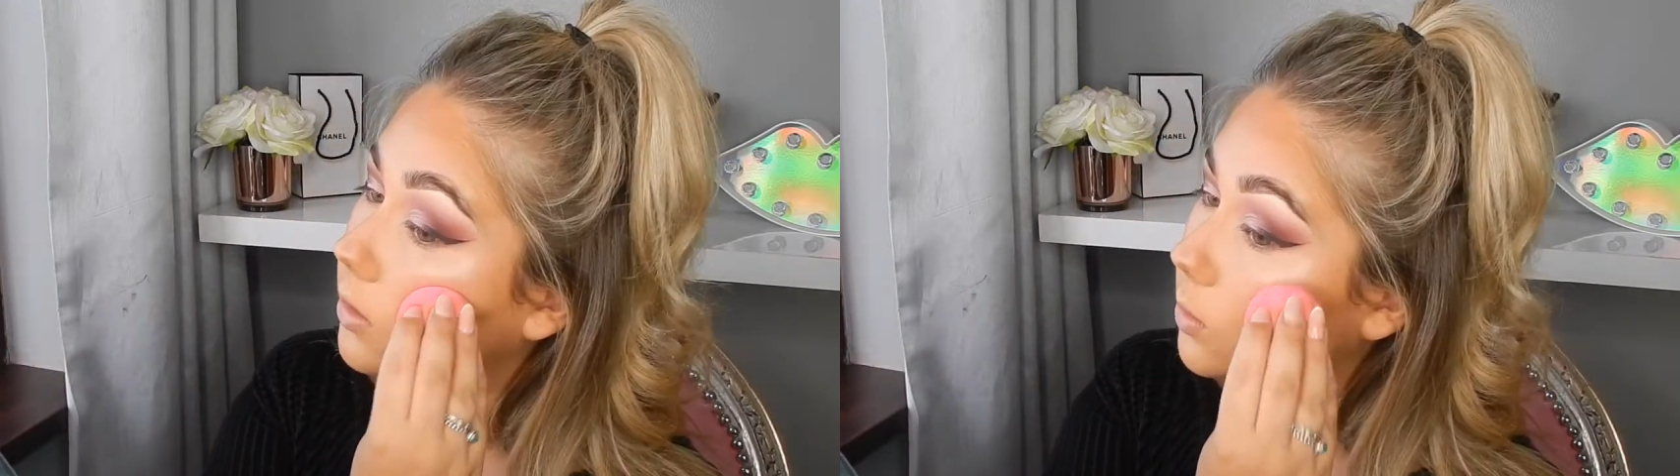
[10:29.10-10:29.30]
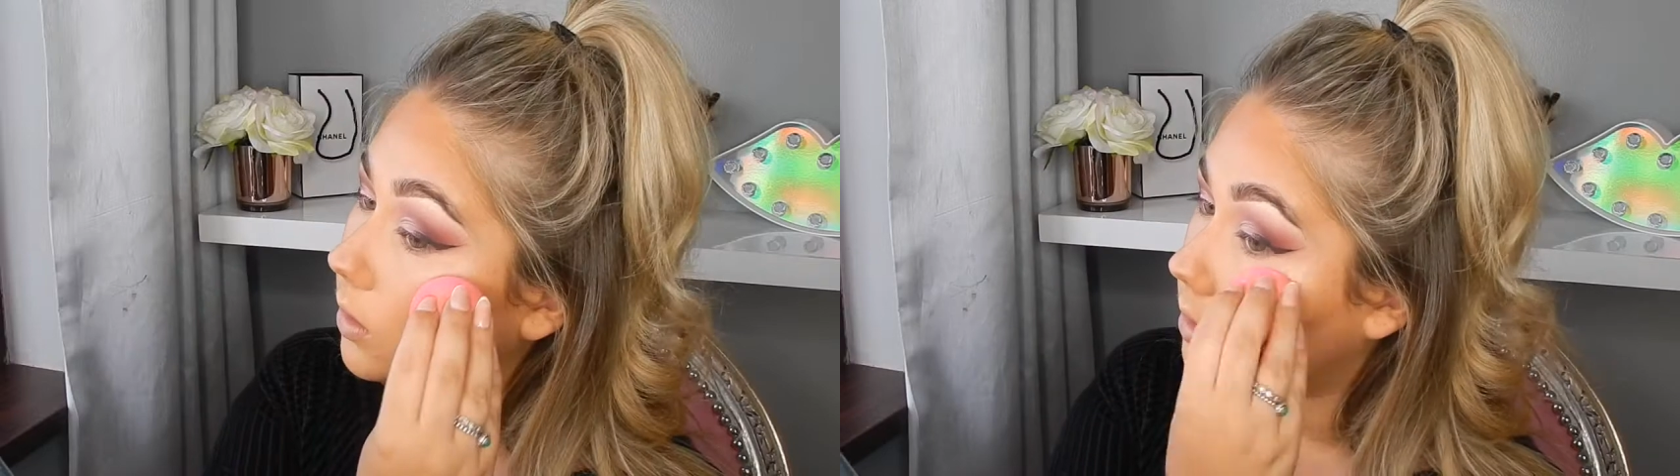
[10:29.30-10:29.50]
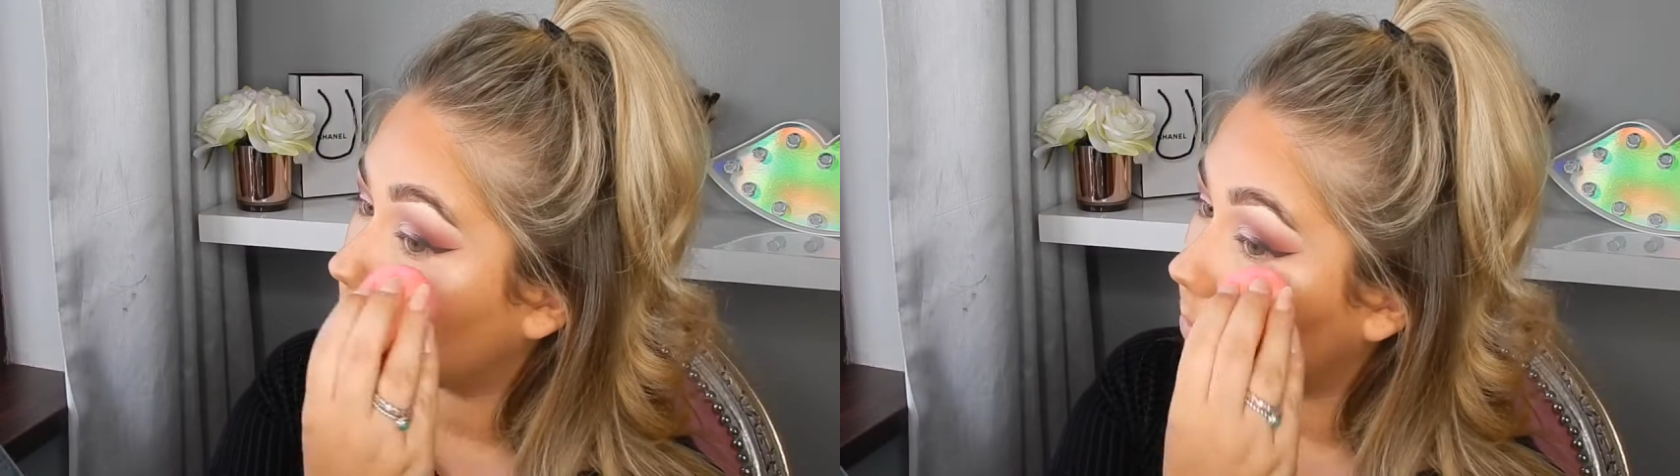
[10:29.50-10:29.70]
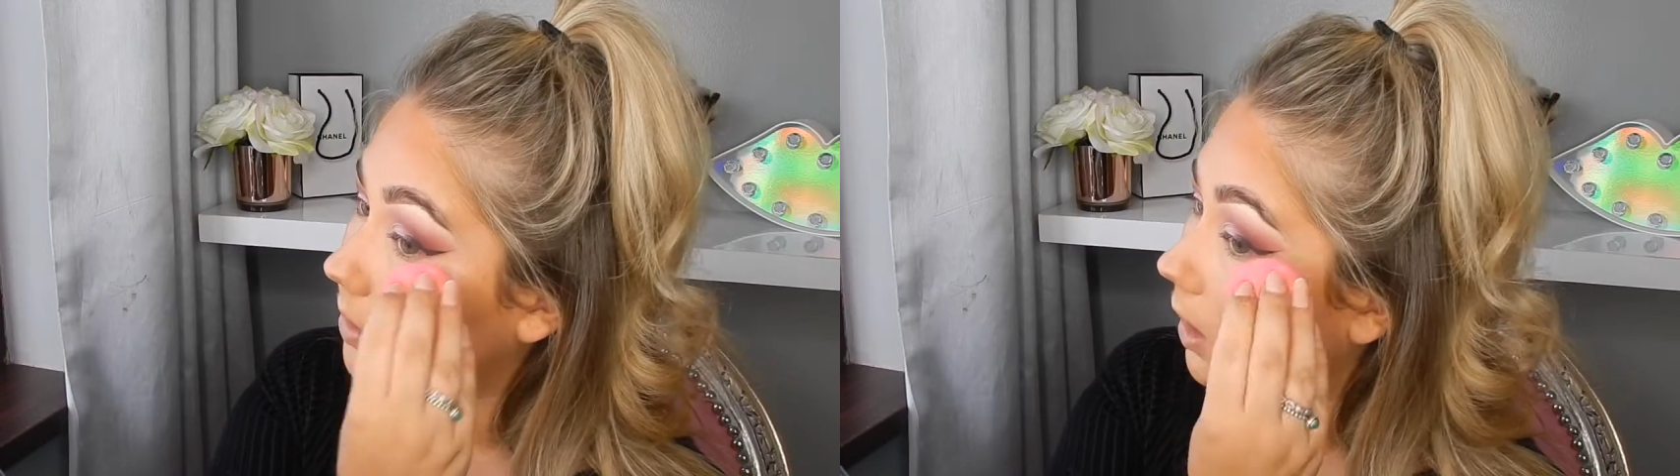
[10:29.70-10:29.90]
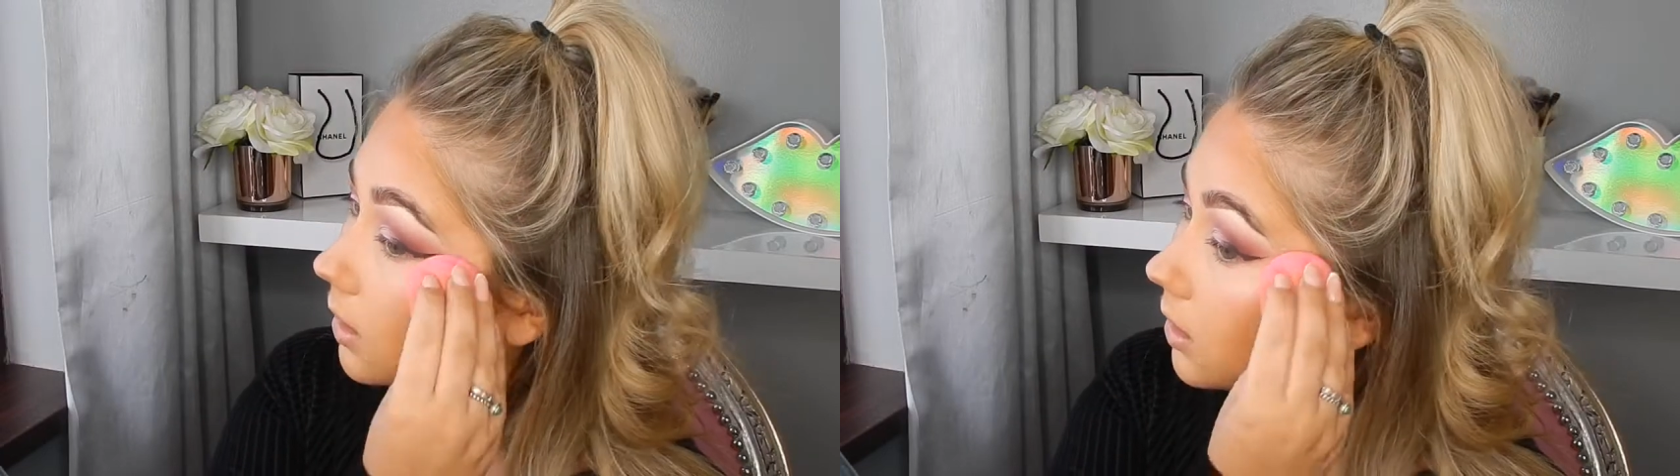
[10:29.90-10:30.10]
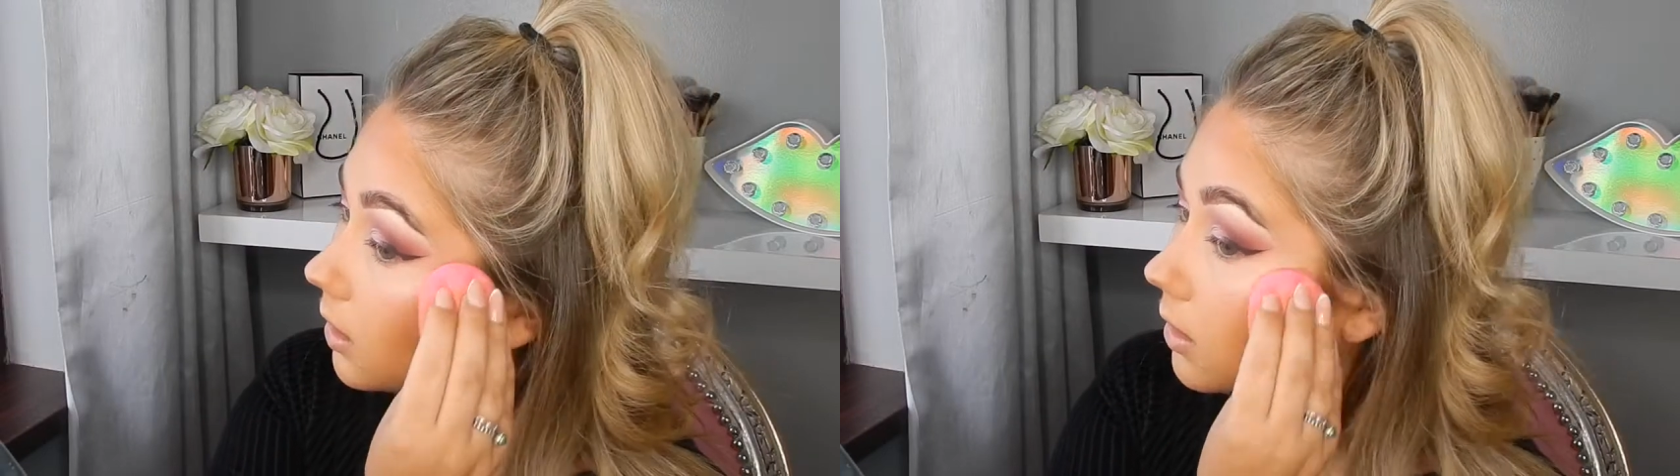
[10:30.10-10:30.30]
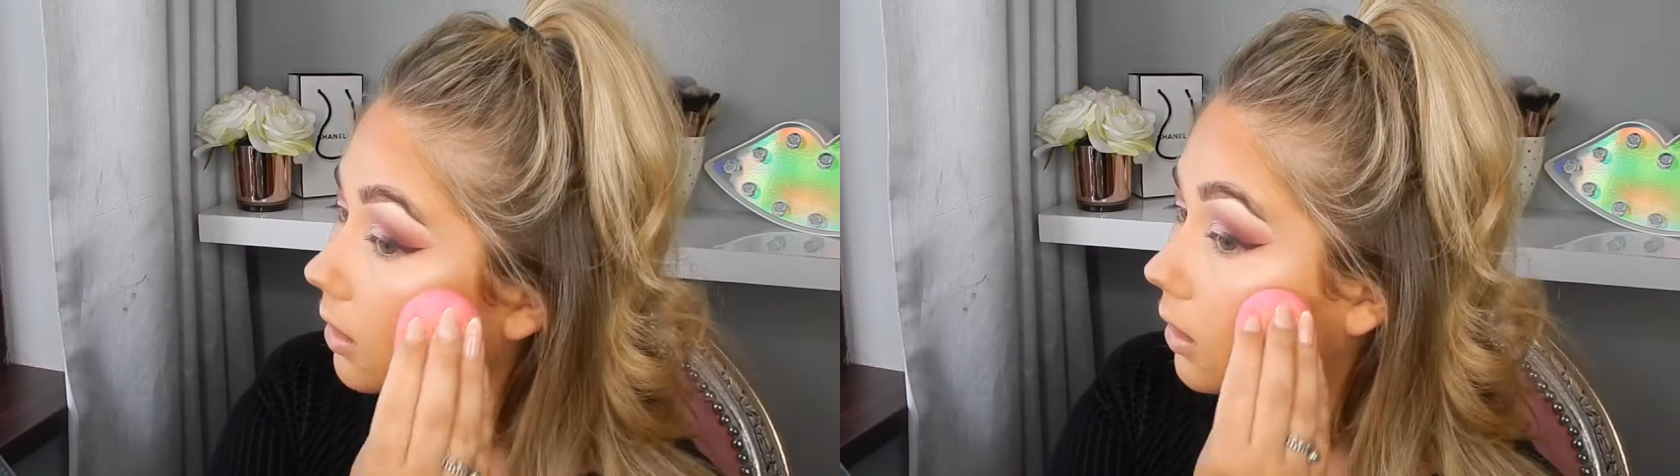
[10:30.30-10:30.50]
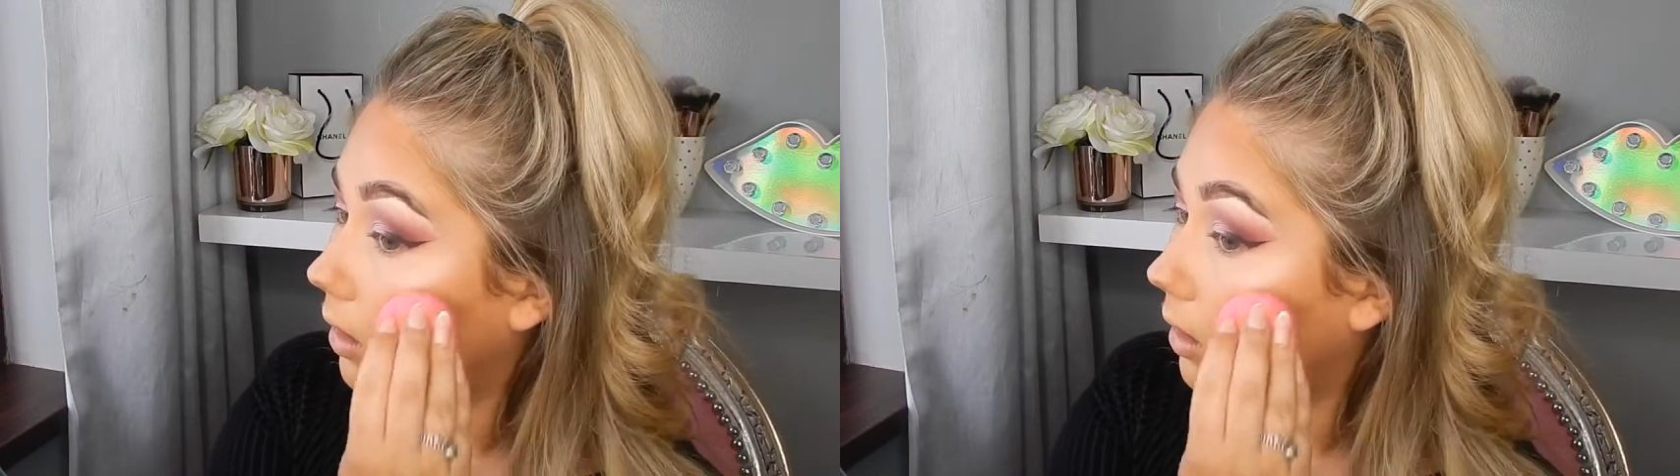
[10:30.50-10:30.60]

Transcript: I just wanted to blend in